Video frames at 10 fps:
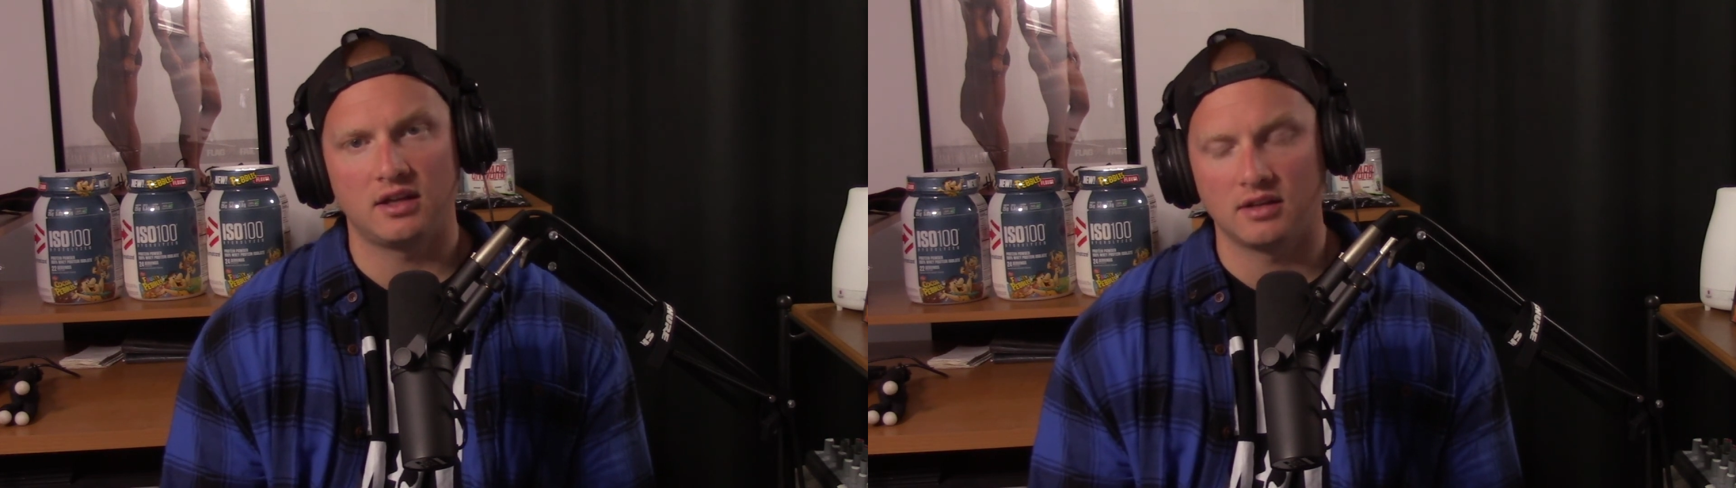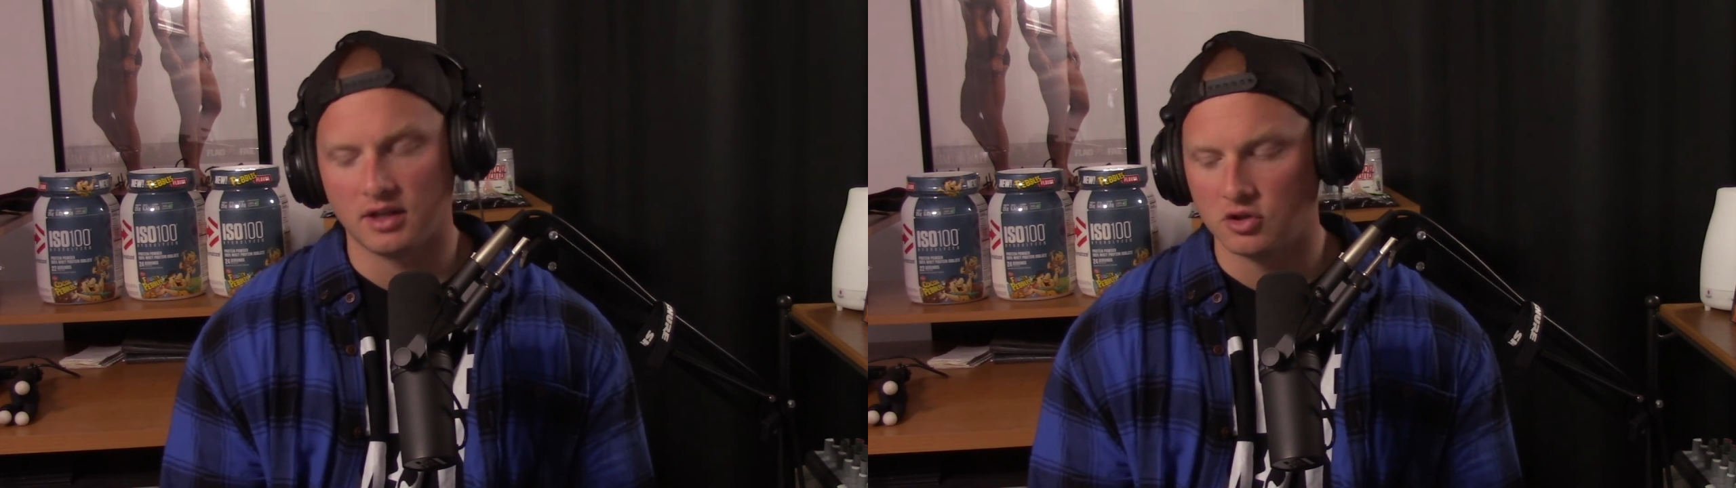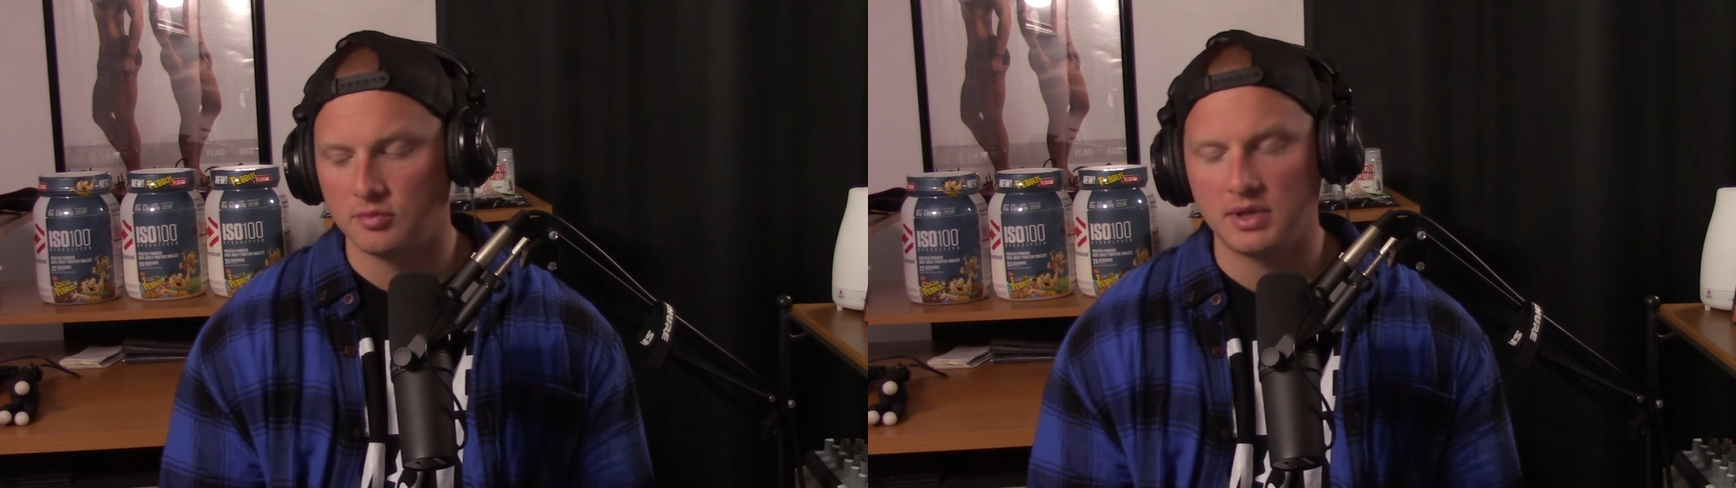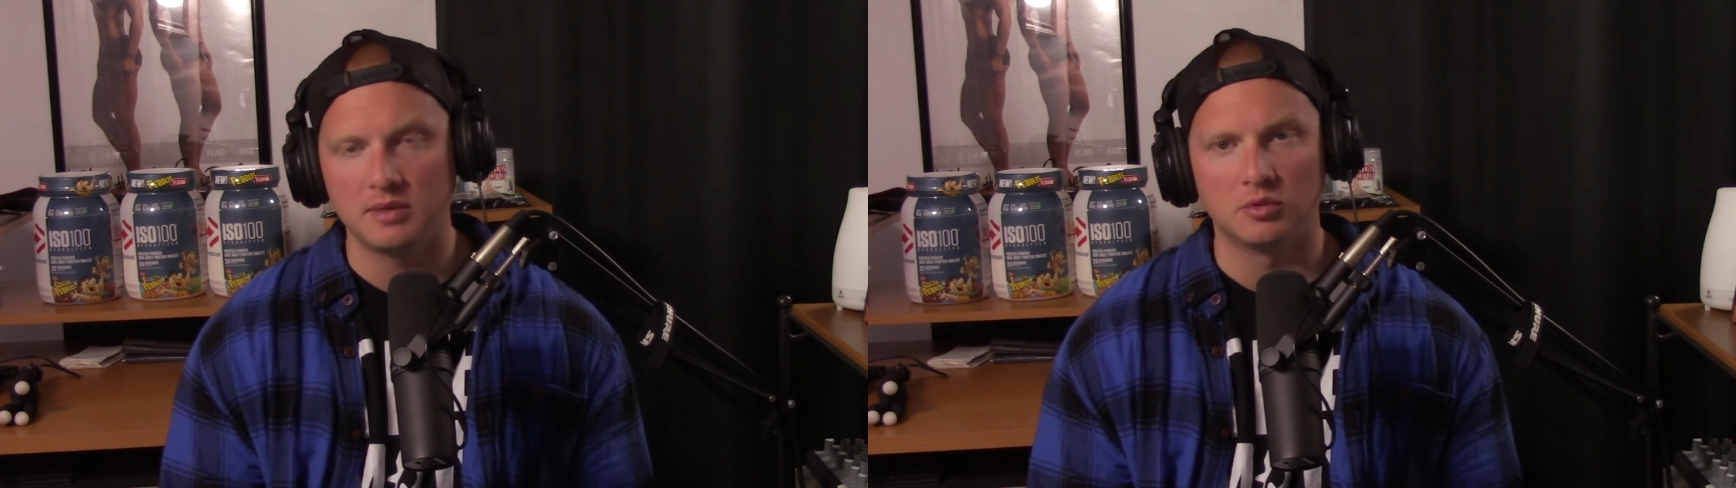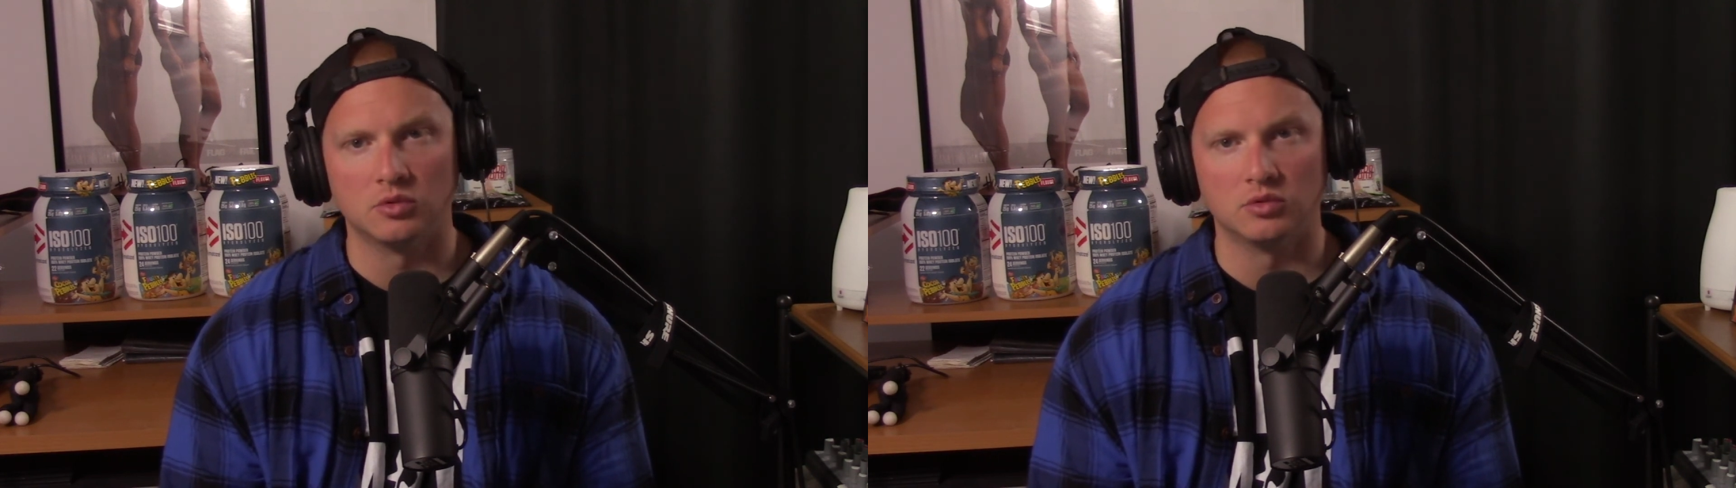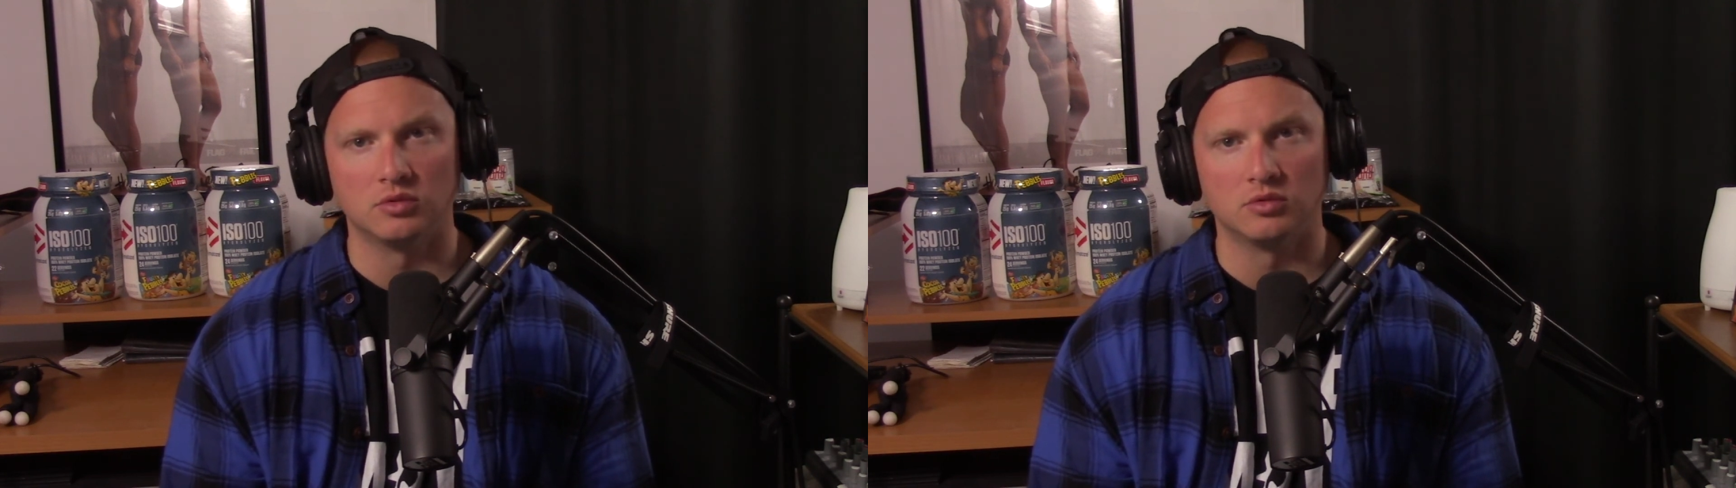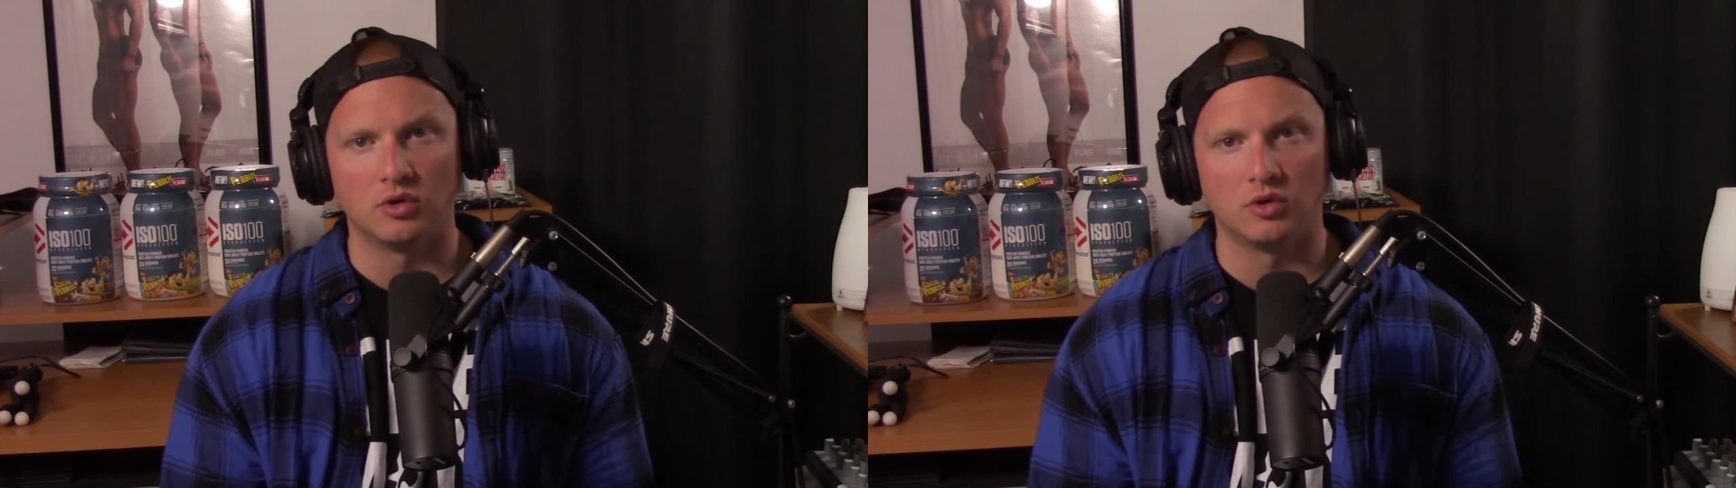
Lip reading: like good people